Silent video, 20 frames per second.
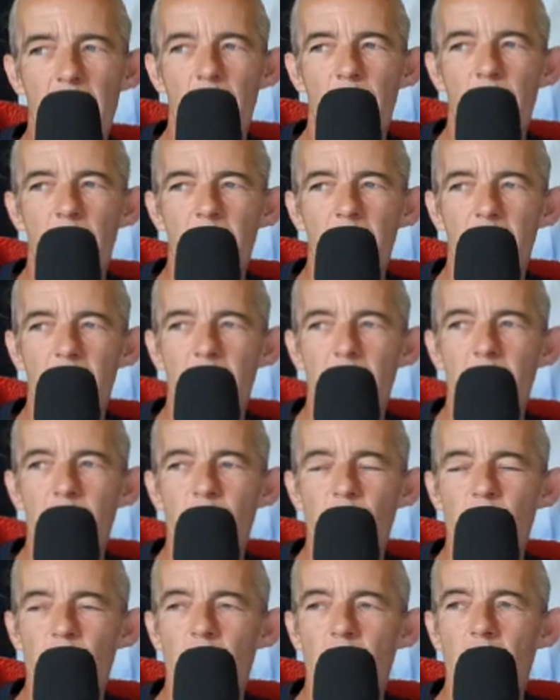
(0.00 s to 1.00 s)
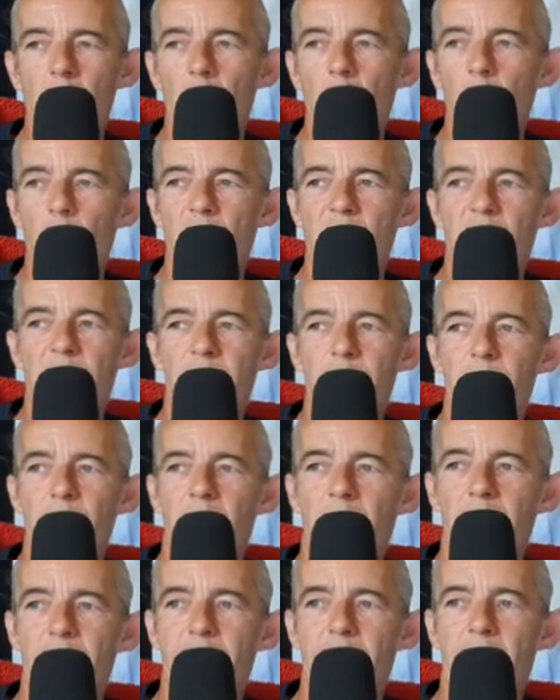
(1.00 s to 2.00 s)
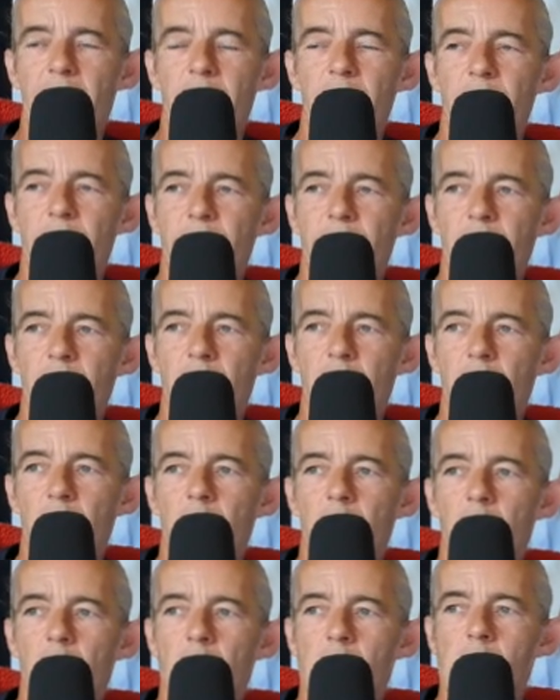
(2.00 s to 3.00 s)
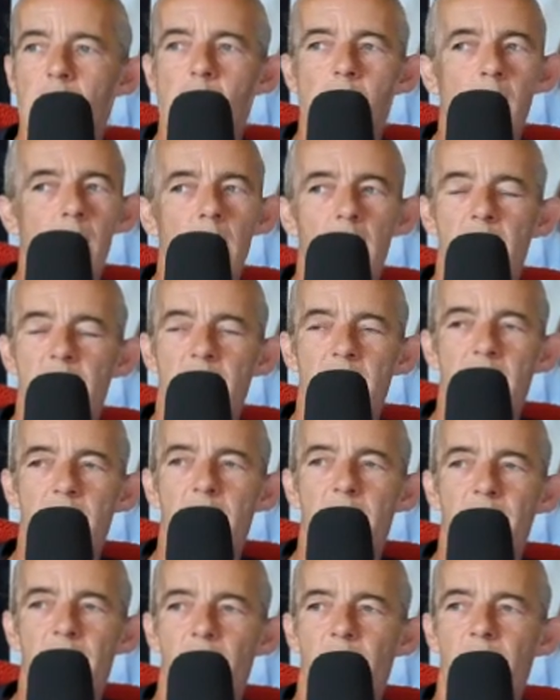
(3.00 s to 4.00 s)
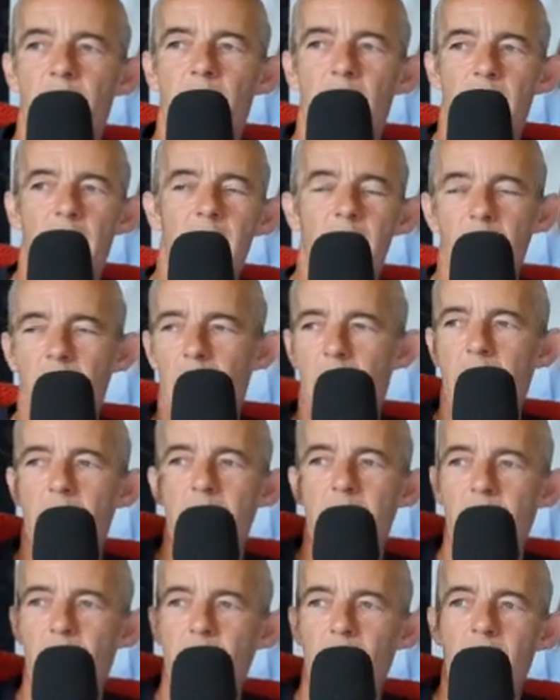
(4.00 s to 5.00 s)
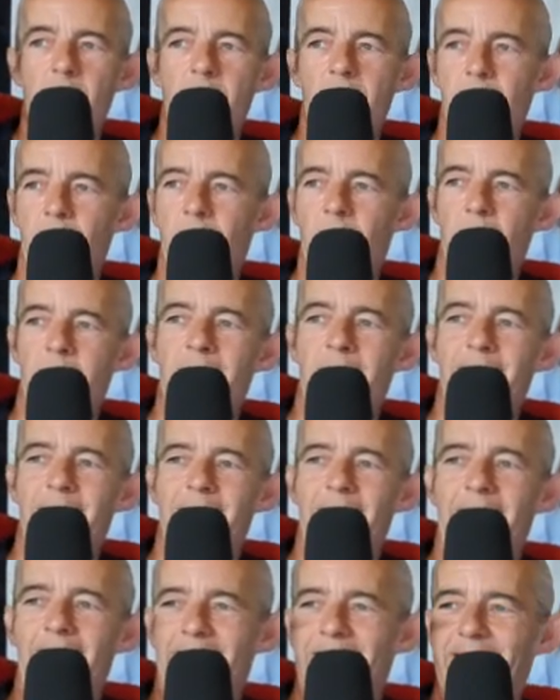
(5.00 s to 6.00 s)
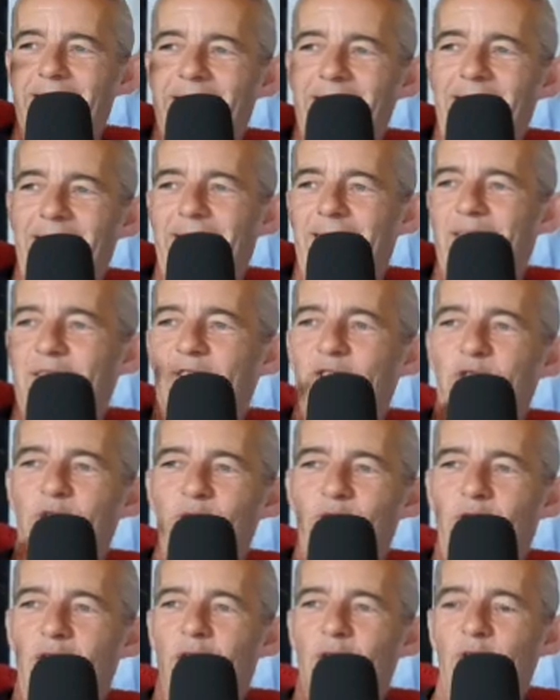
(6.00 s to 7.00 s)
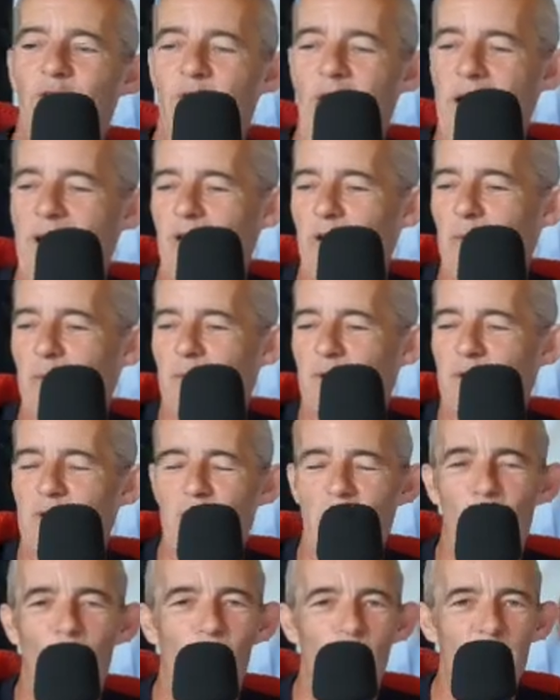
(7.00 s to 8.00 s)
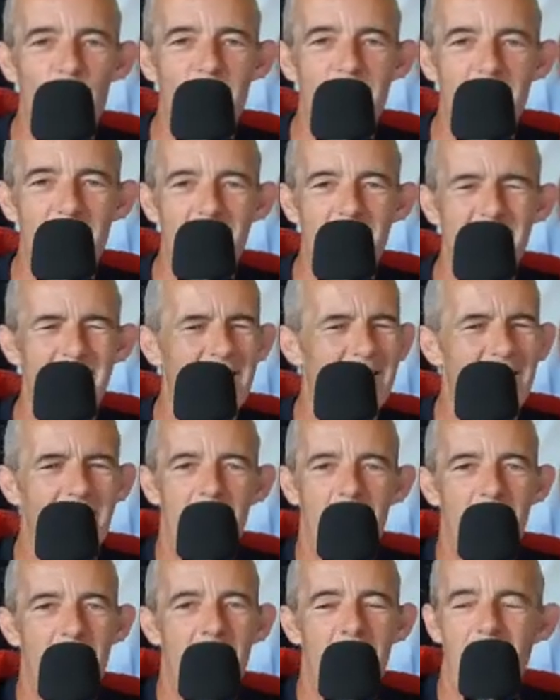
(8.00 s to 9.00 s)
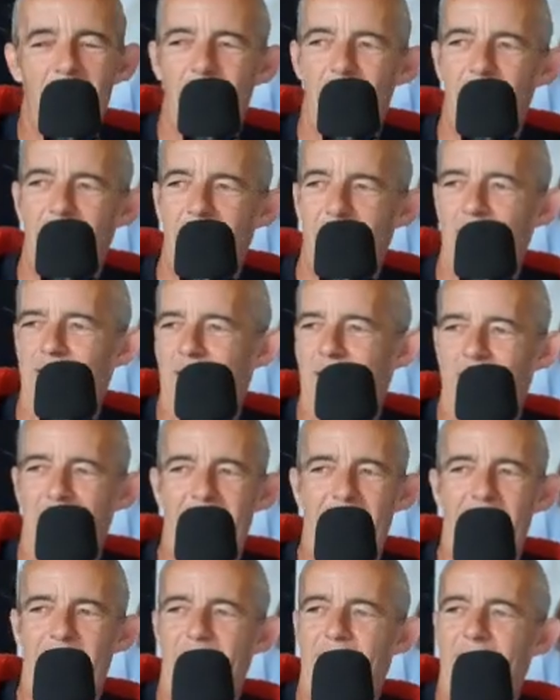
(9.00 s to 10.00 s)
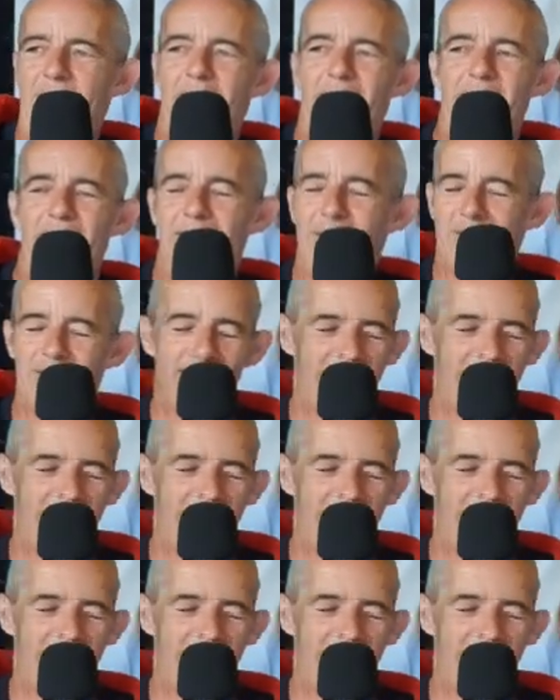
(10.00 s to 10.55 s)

hour round, which I am not a fan of. Because I could never get the fucking, you know, how you add up the scores. And it's just